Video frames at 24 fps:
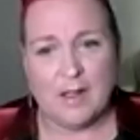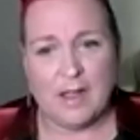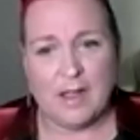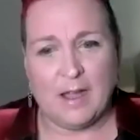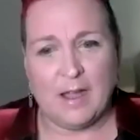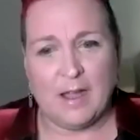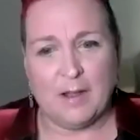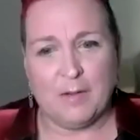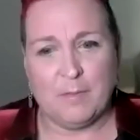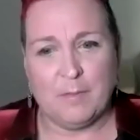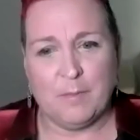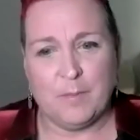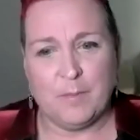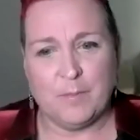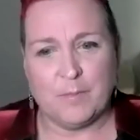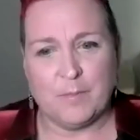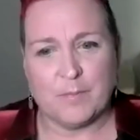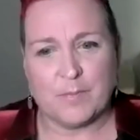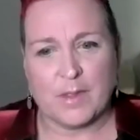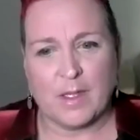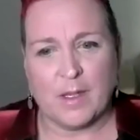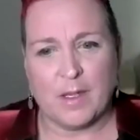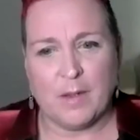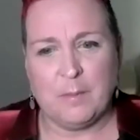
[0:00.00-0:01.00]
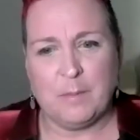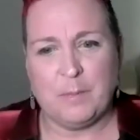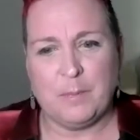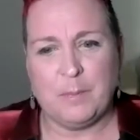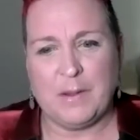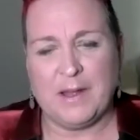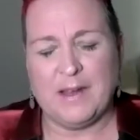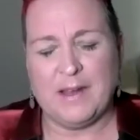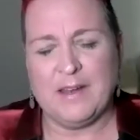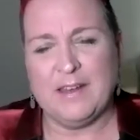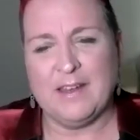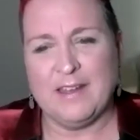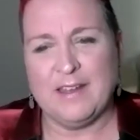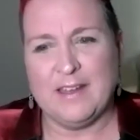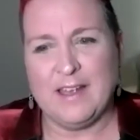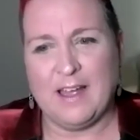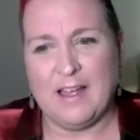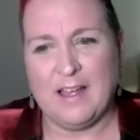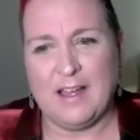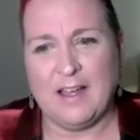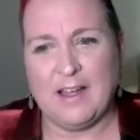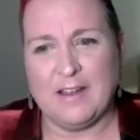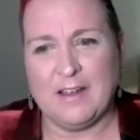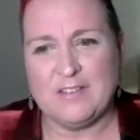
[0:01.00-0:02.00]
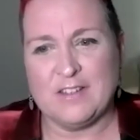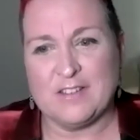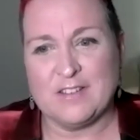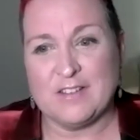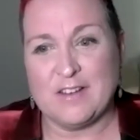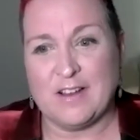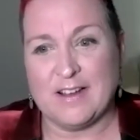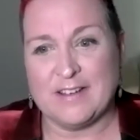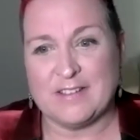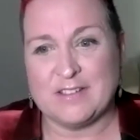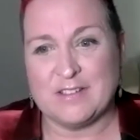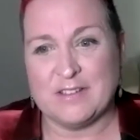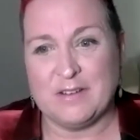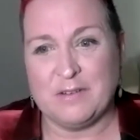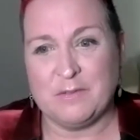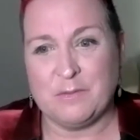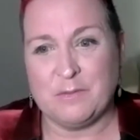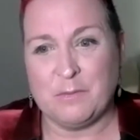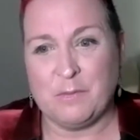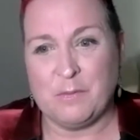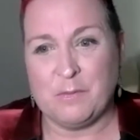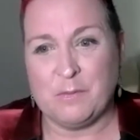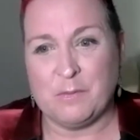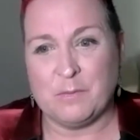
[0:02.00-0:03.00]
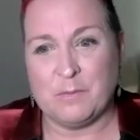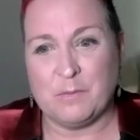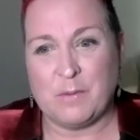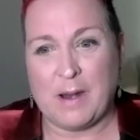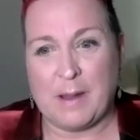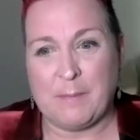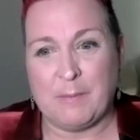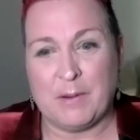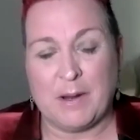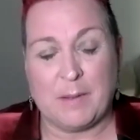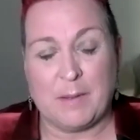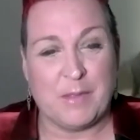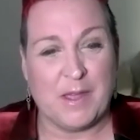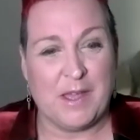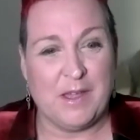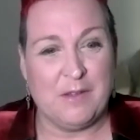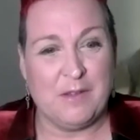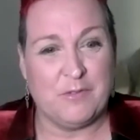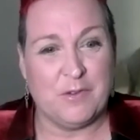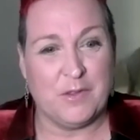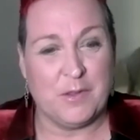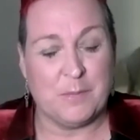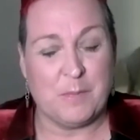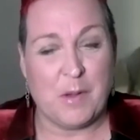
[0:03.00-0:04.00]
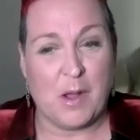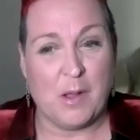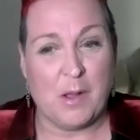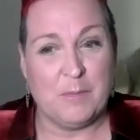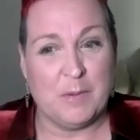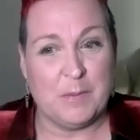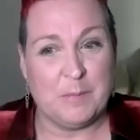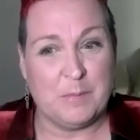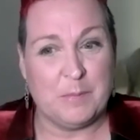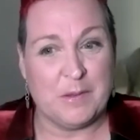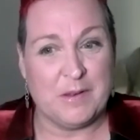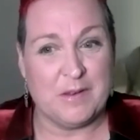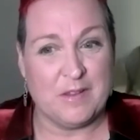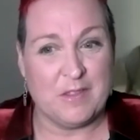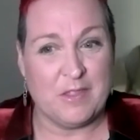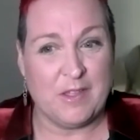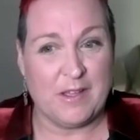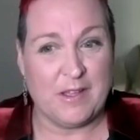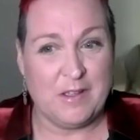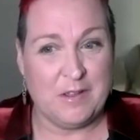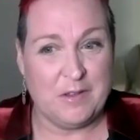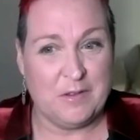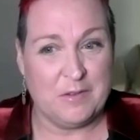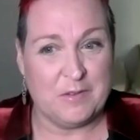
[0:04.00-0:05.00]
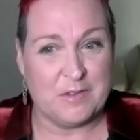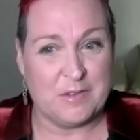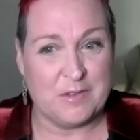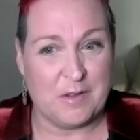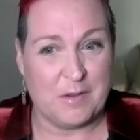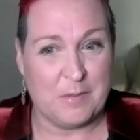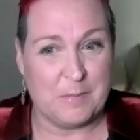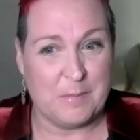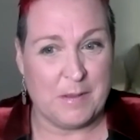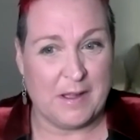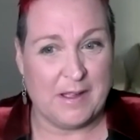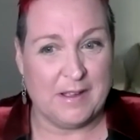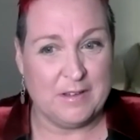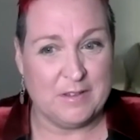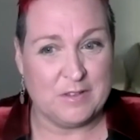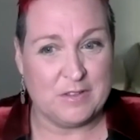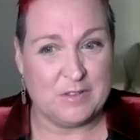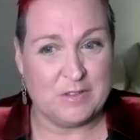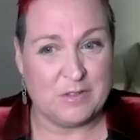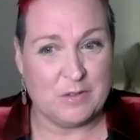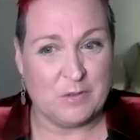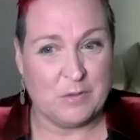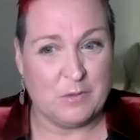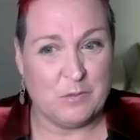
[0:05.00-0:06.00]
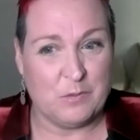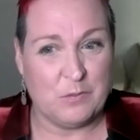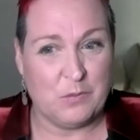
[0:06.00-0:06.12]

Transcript: But I'd just like to wrap it up there for the moment. But thank you so much